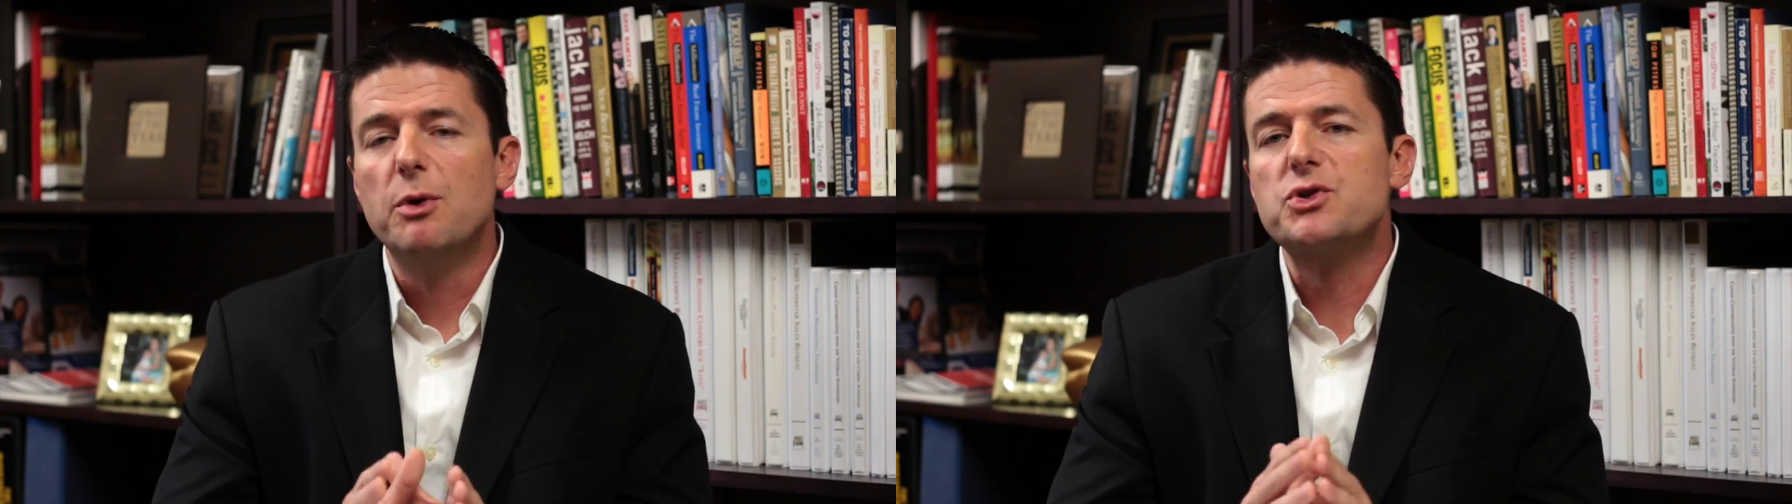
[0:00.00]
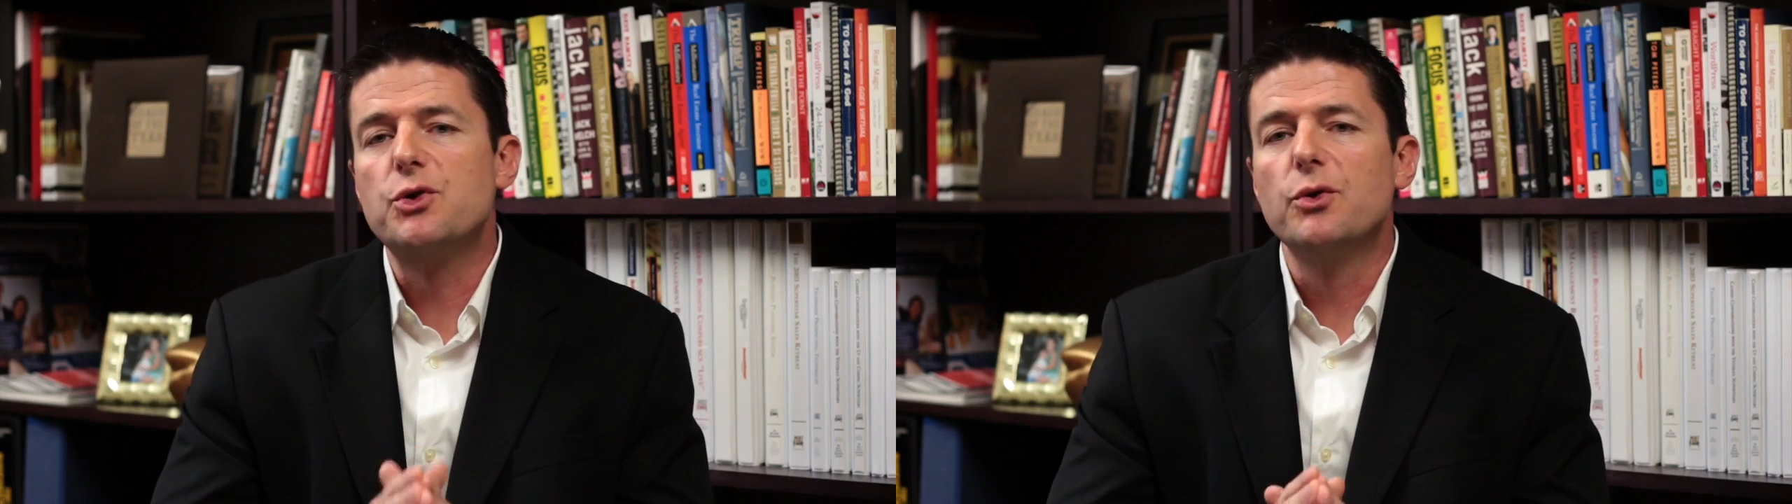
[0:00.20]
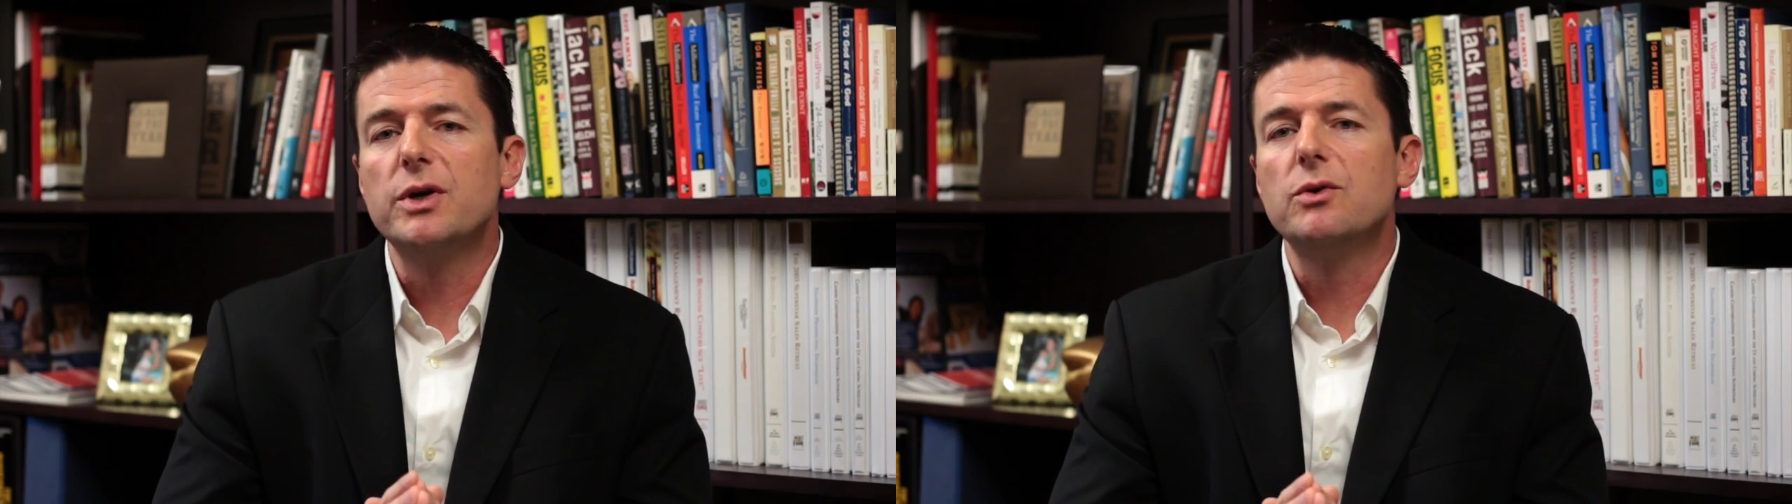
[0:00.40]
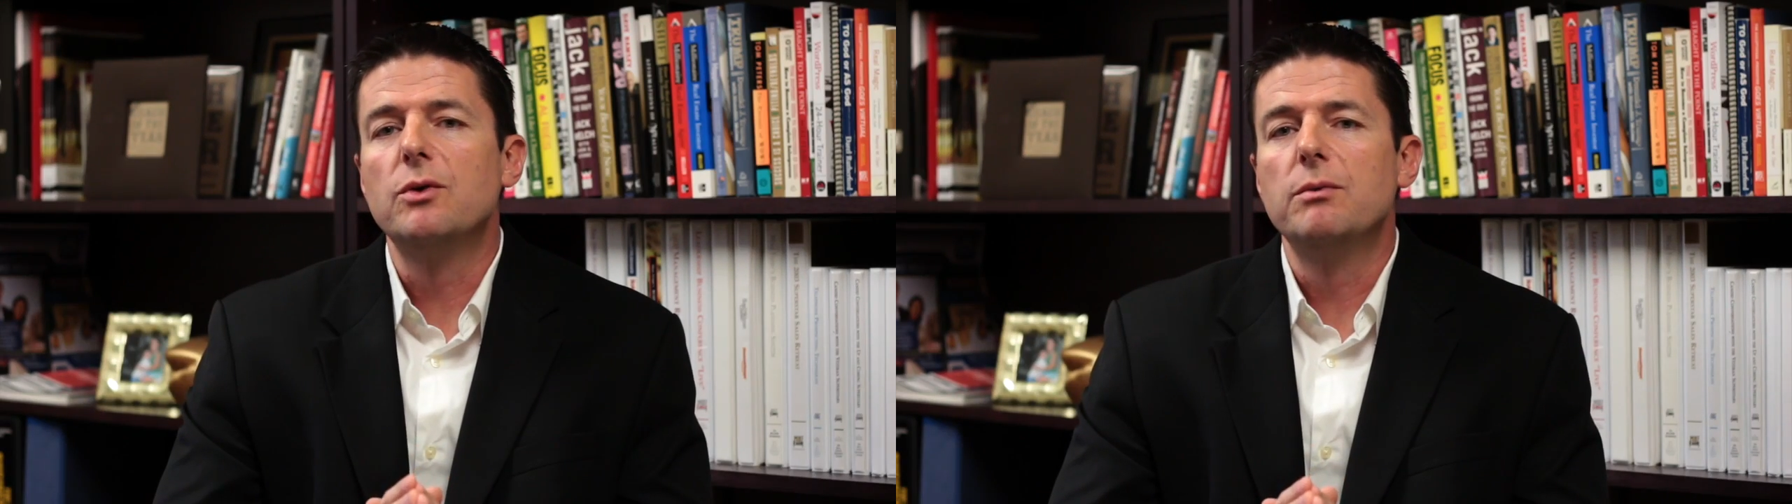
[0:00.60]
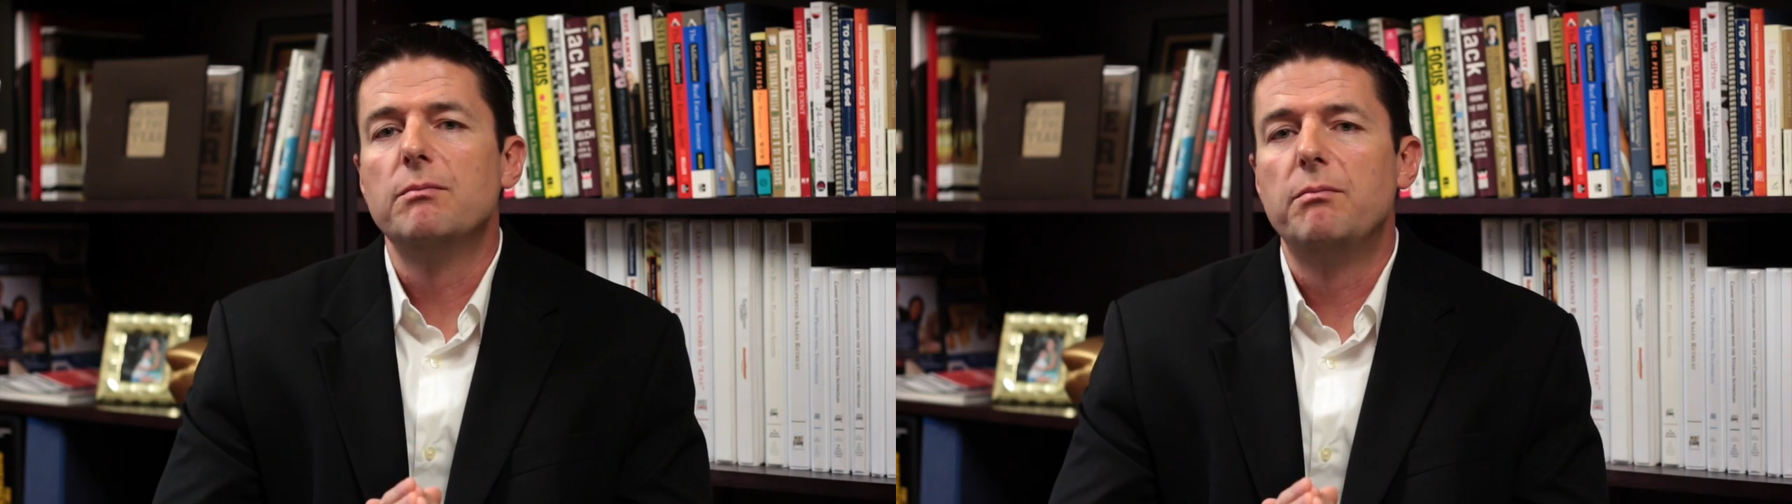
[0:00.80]
most
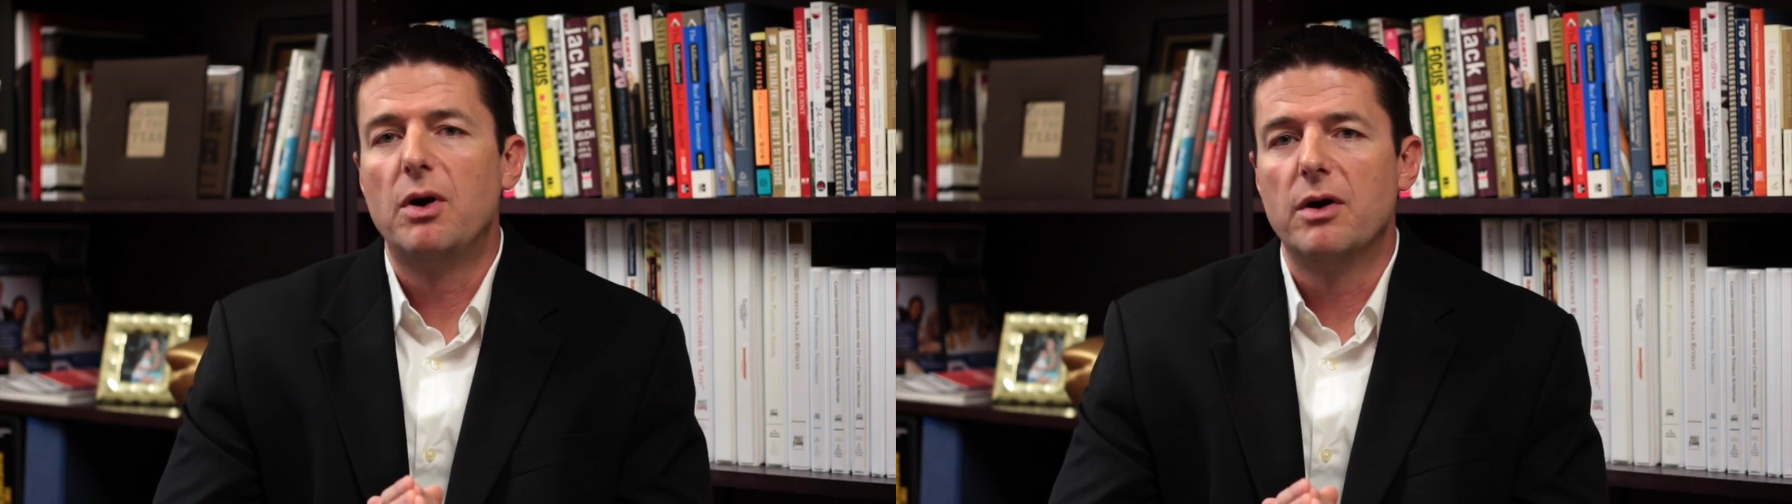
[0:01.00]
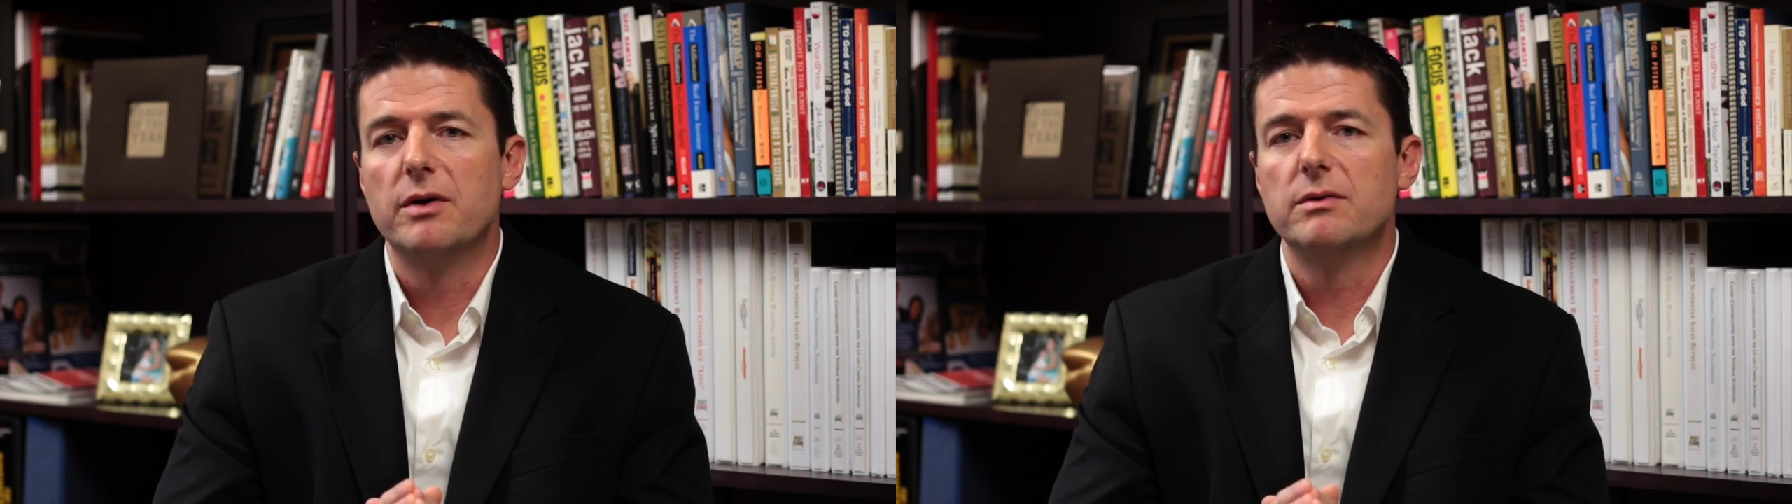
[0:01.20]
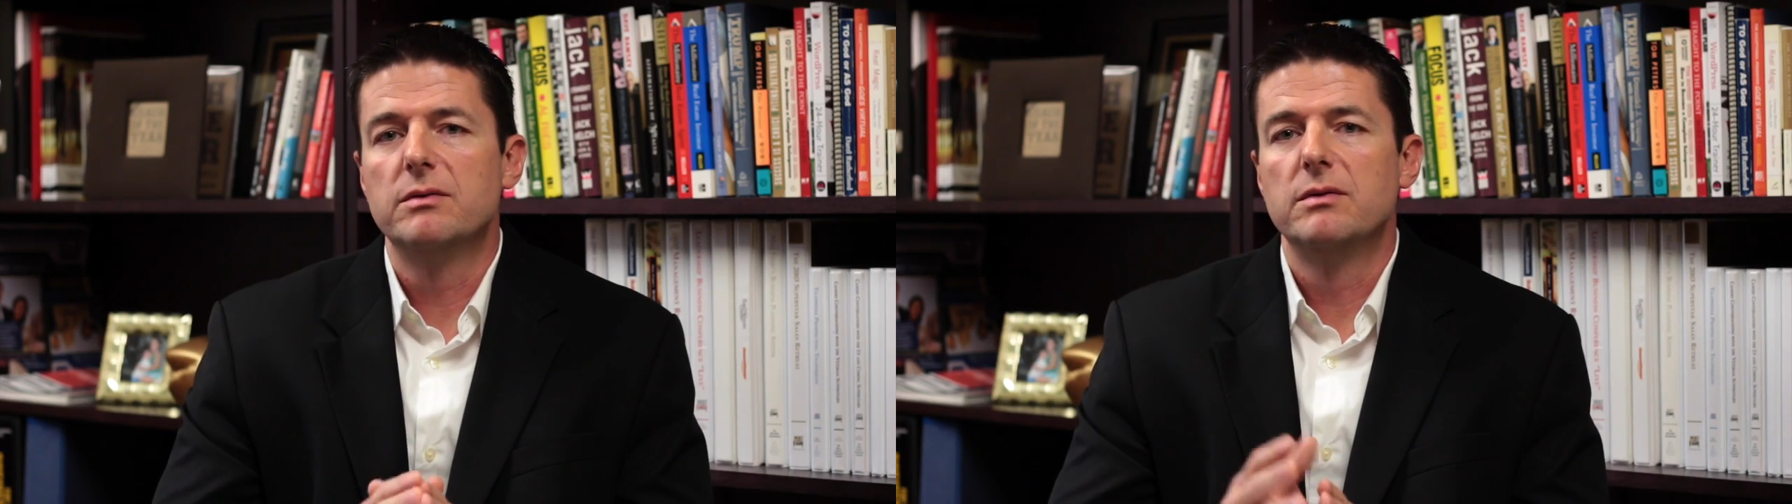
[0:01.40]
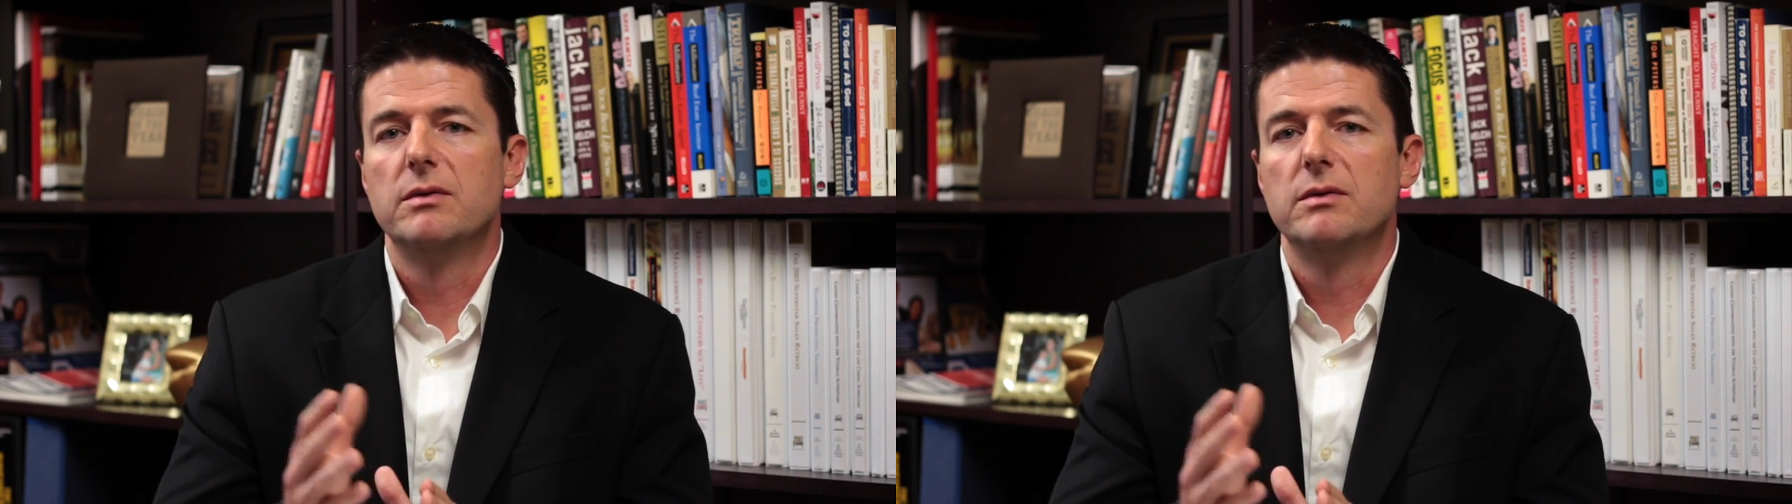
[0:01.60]
critical part